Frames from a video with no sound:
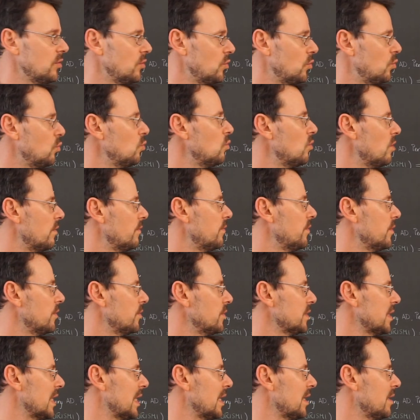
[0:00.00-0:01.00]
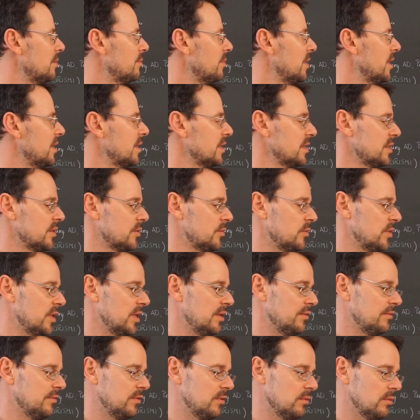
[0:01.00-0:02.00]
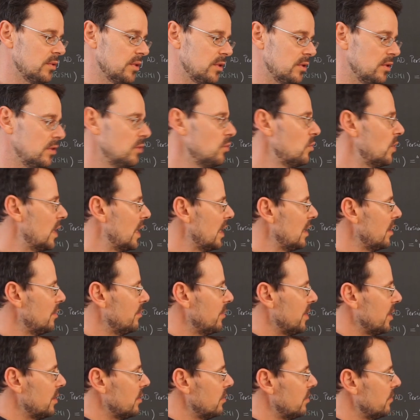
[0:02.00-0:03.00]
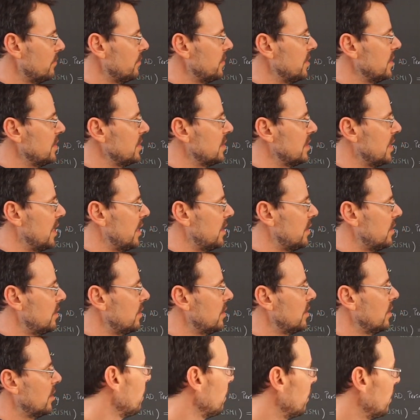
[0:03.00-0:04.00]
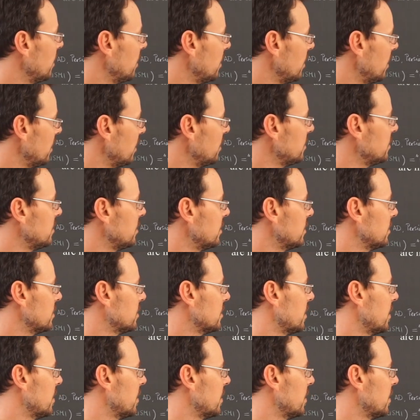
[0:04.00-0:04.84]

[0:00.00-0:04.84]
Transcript: two of those elements to give you a new element of this set. The easiest